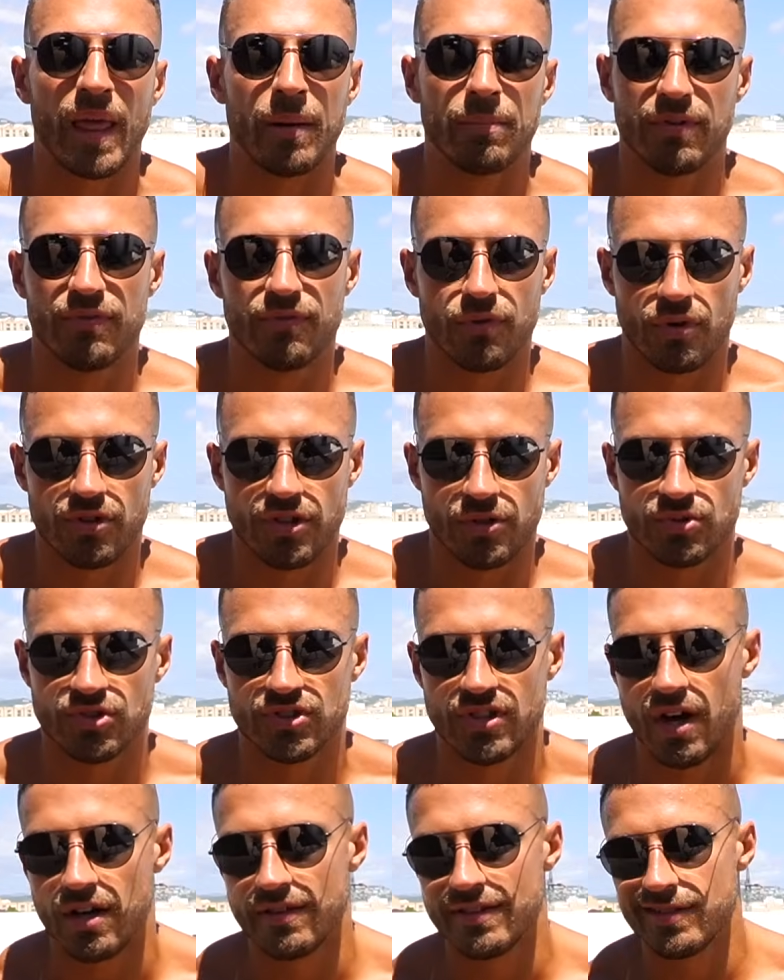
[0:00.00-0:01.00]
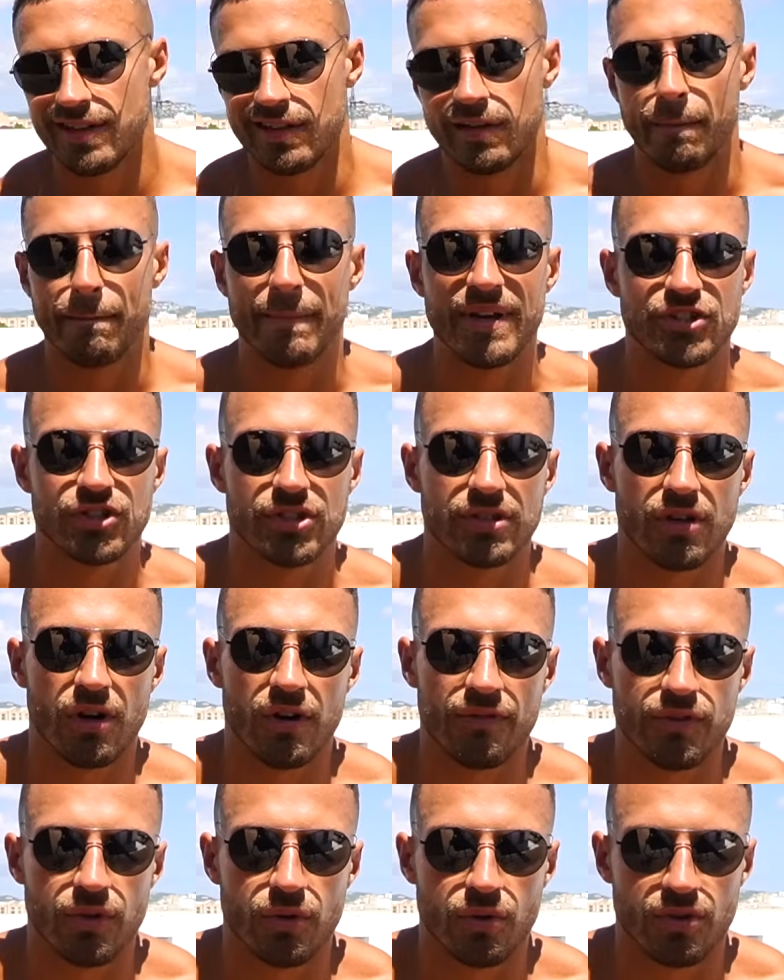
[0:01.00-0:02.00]
before you start this little mission
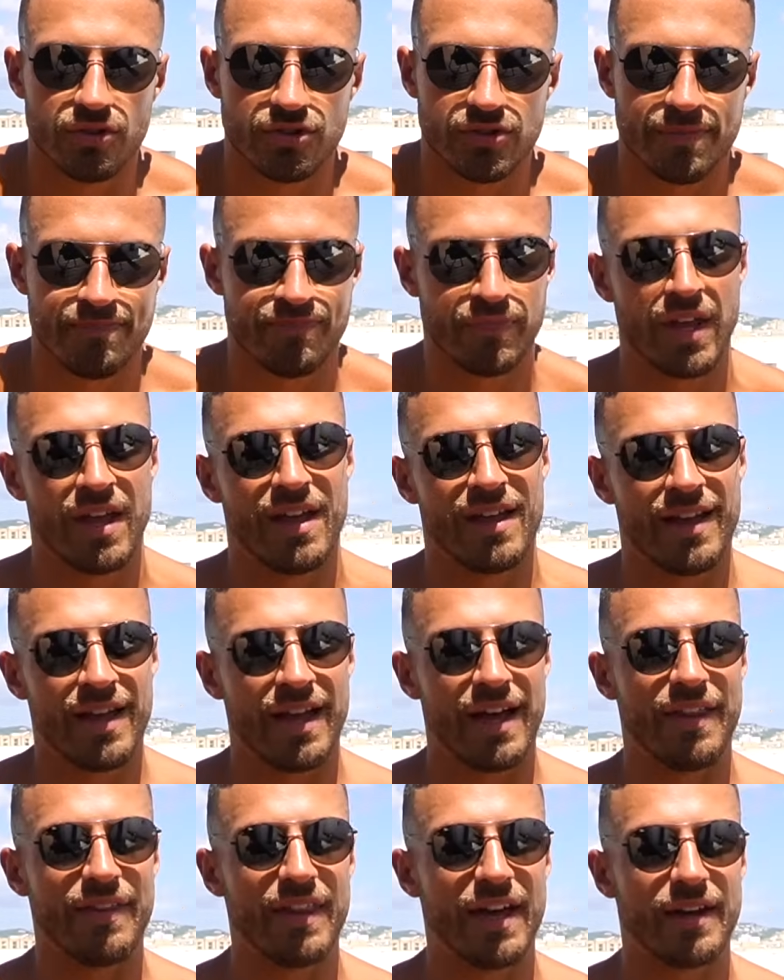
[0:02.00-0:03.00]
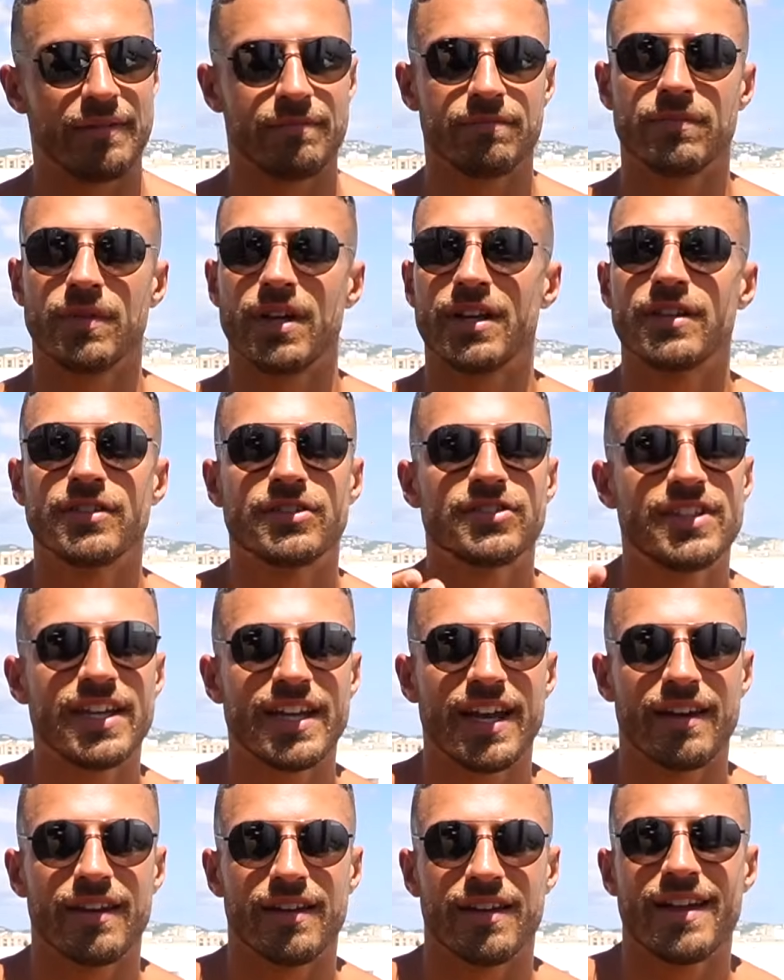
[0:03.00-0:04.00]
of yours. And then
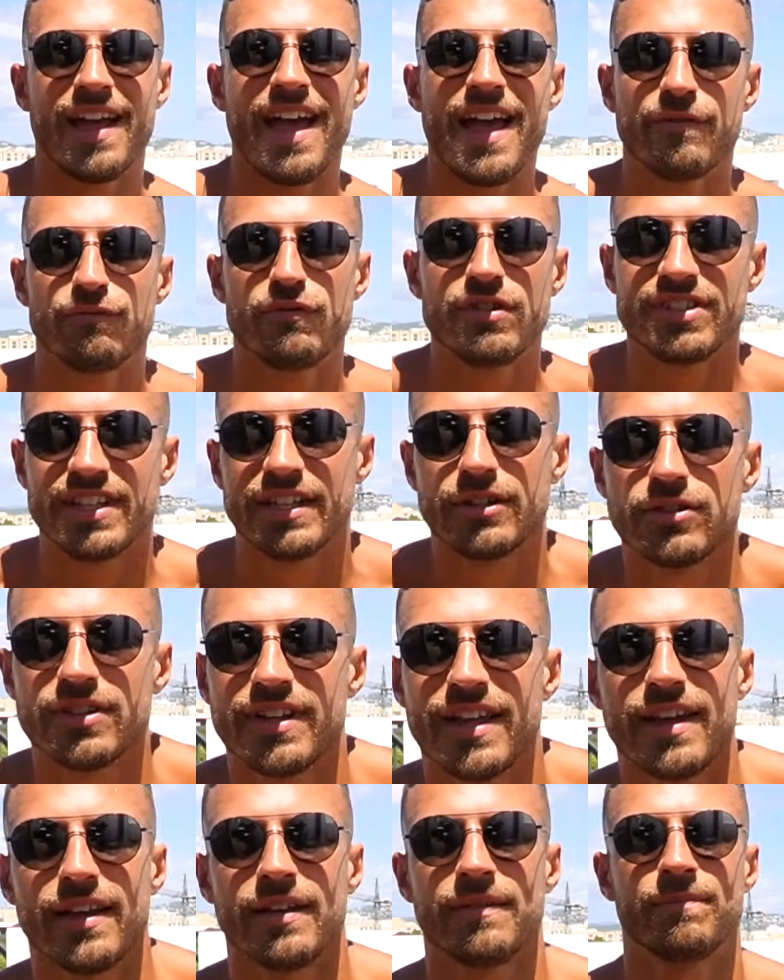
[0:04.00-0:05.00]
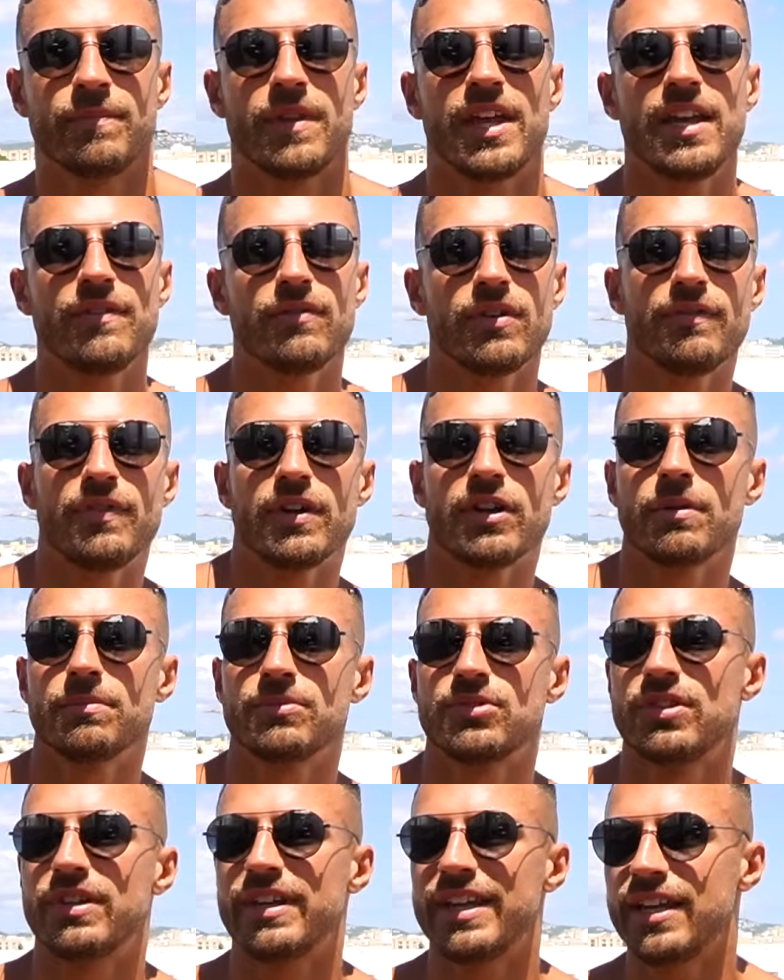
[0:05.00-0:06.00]
stick at it every single day. Even if it
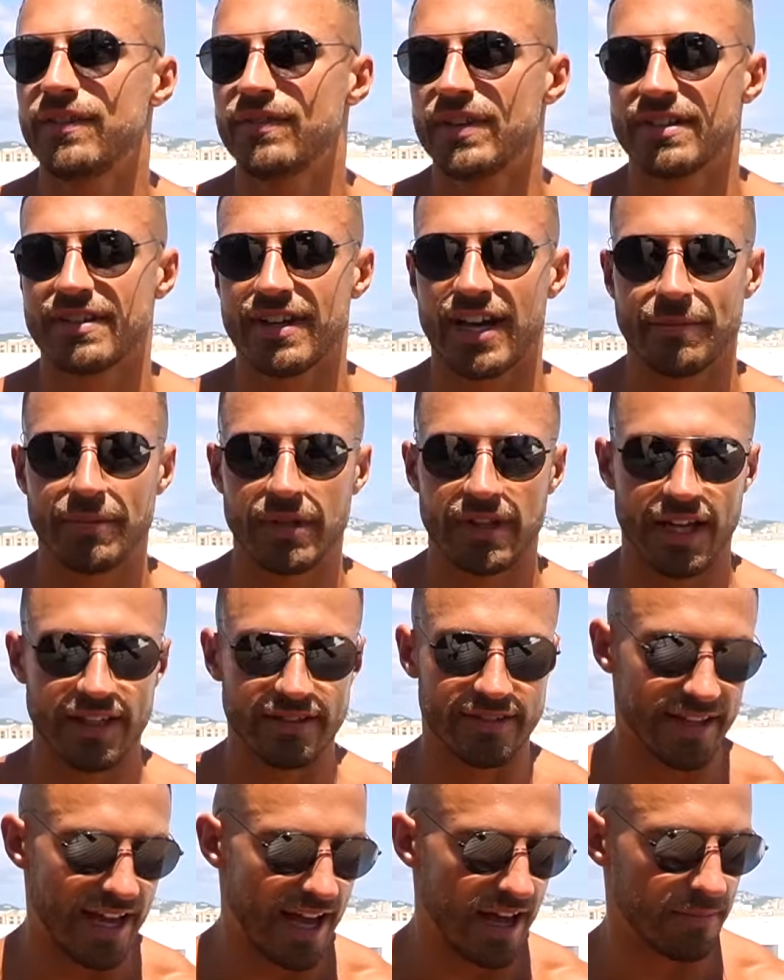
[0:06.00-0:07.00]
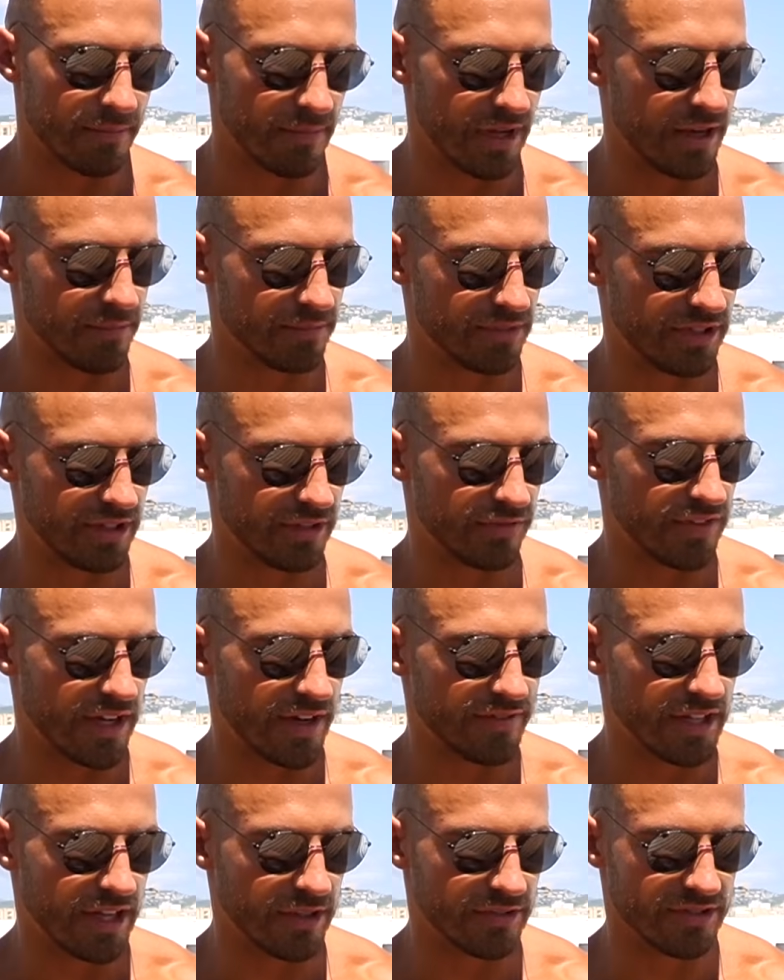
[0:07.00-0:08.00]
comes to the evening time, you're like, damn, I'm still
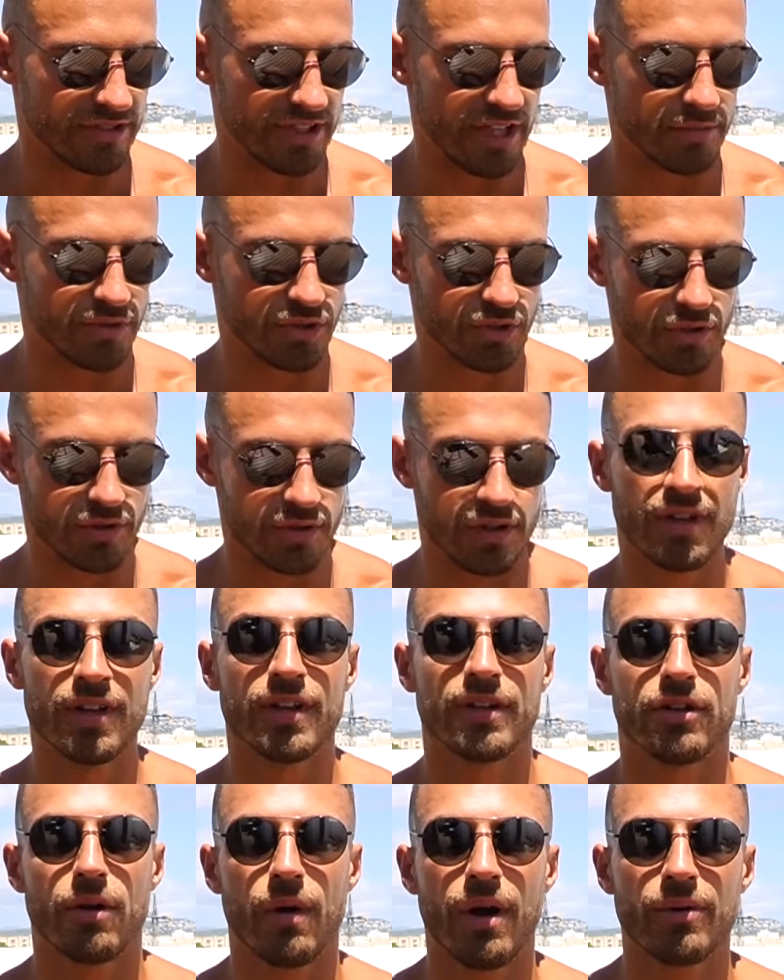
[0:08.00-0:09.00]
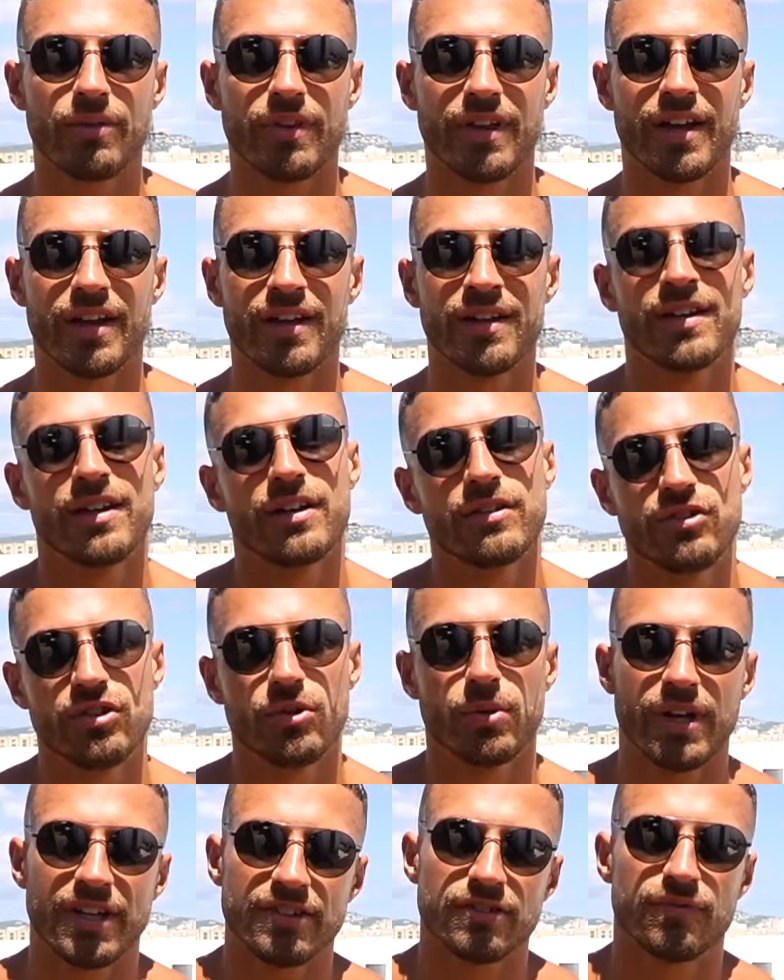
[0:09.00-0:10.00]
5,000 steps short, go out there and
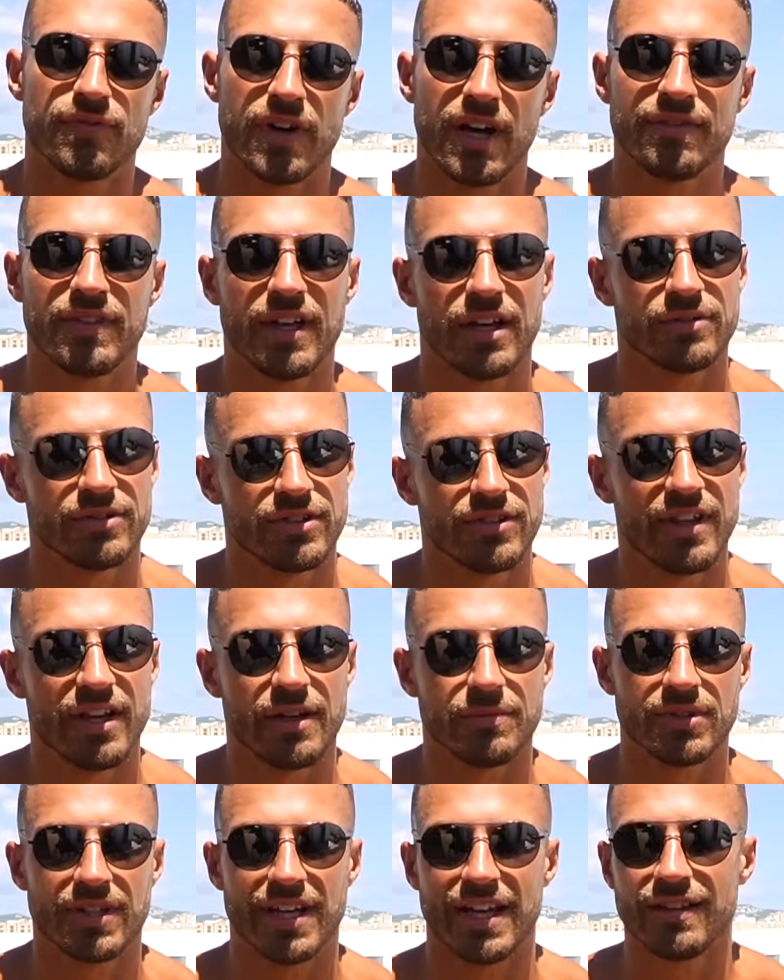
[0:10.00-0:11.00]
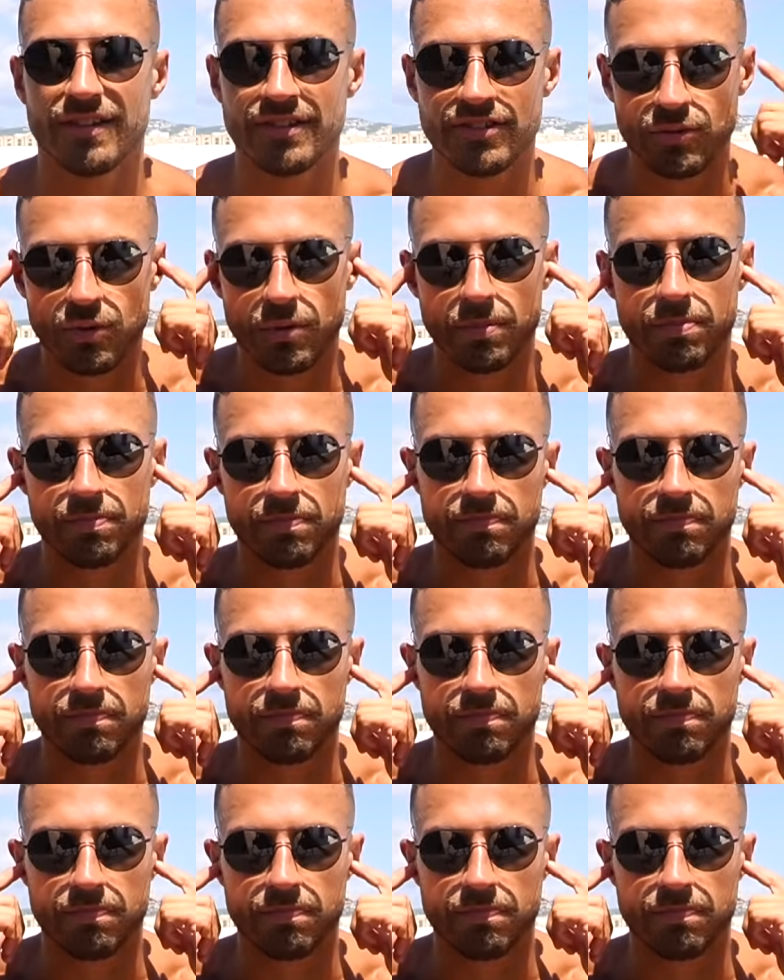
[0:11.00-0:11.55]
do an extra 5,000 steps, okay? Listen to a